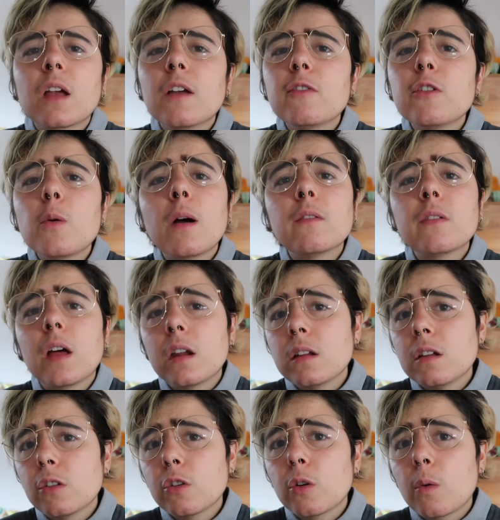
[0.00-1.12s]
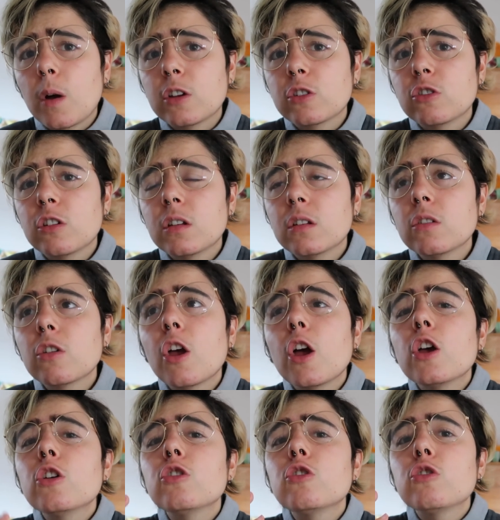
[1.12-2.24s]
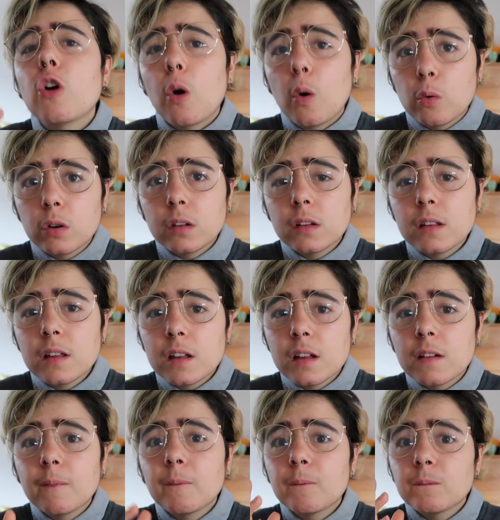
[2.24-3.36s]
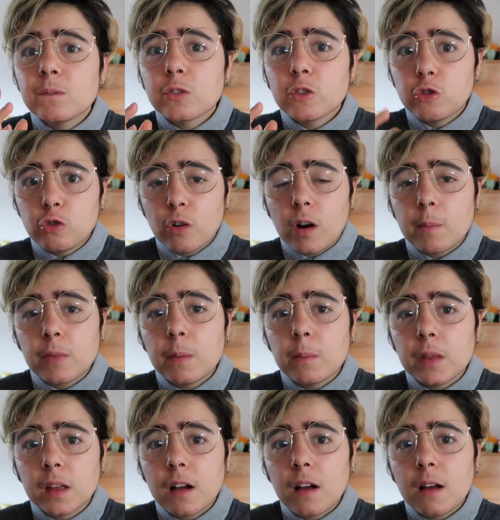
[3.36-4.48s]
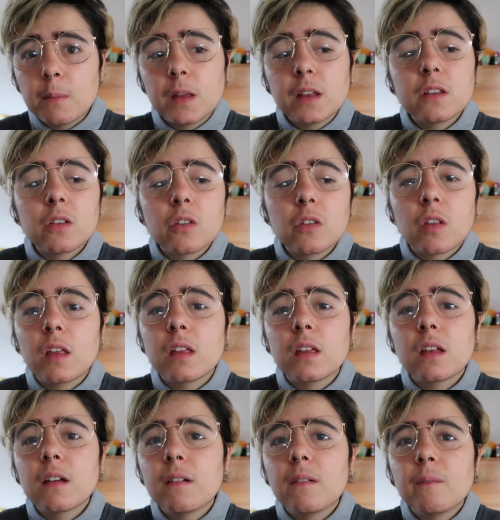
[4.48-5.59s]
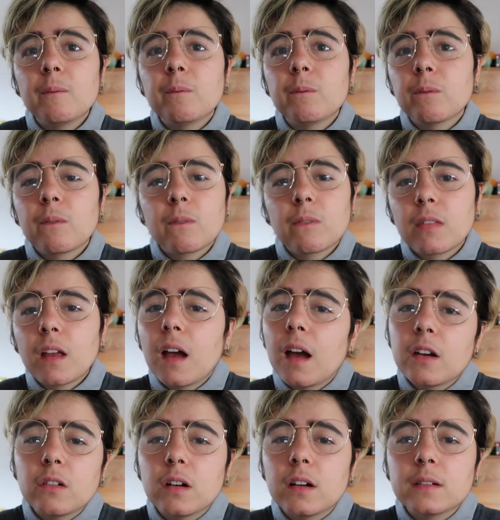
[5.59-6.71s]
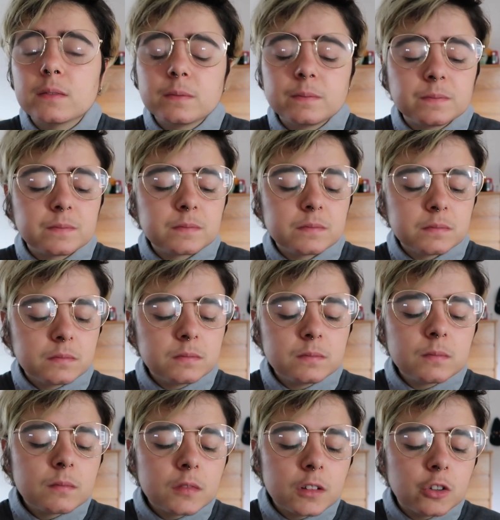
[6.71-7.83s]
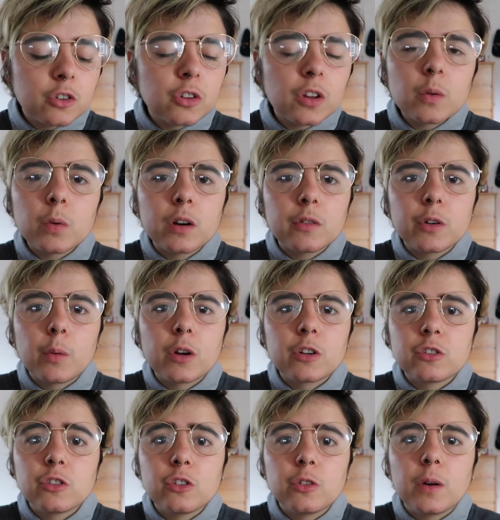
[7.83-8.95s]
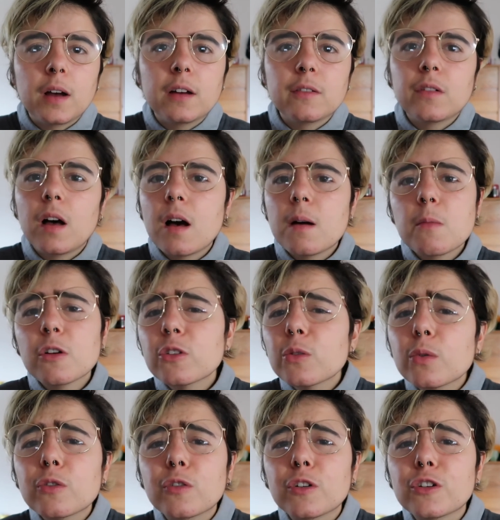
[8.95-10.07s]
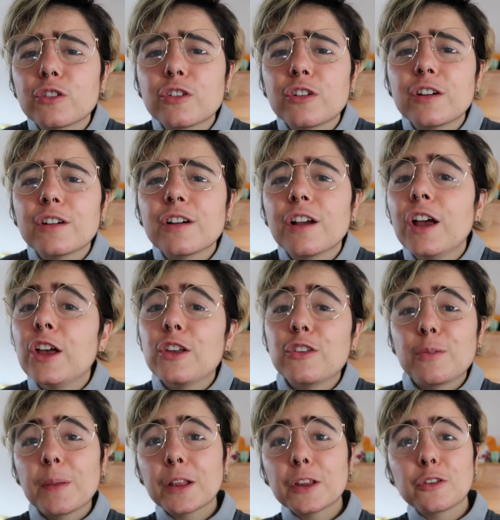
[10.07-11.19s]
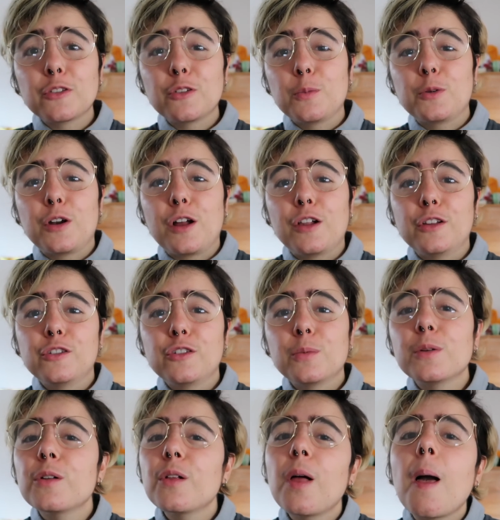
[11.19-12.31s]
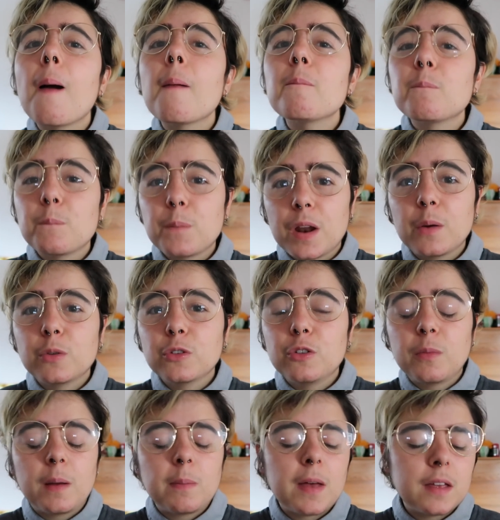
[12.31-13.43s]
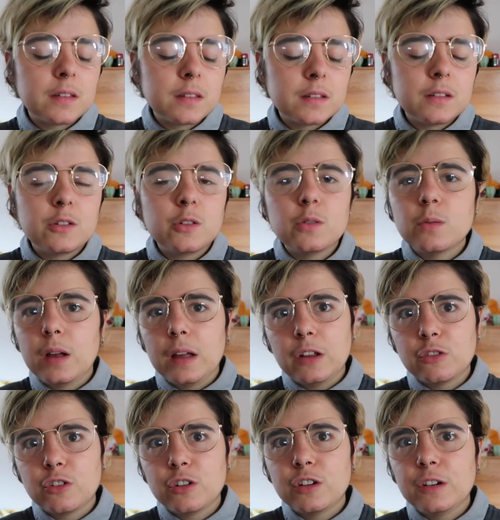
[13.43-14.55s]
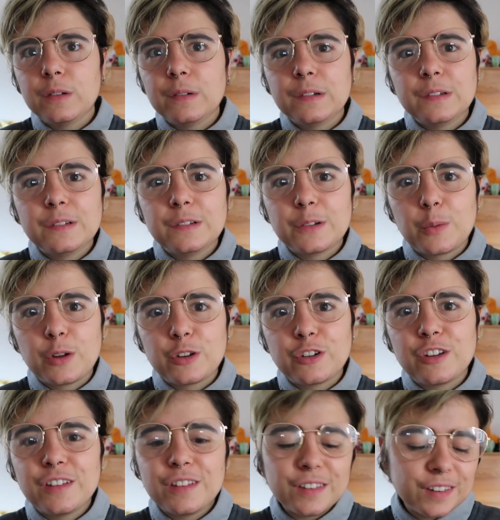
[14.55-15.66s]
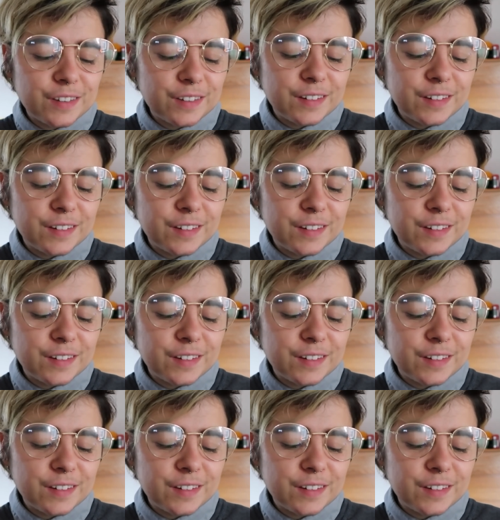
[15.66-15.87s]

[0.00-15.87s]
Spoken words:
If you have any other questions, totally drop them in the comments. Like, I don't know, just like whatever questions you have. I'm also a first year, so I'm not like super knowledgeable, but I will do my best to answer questions.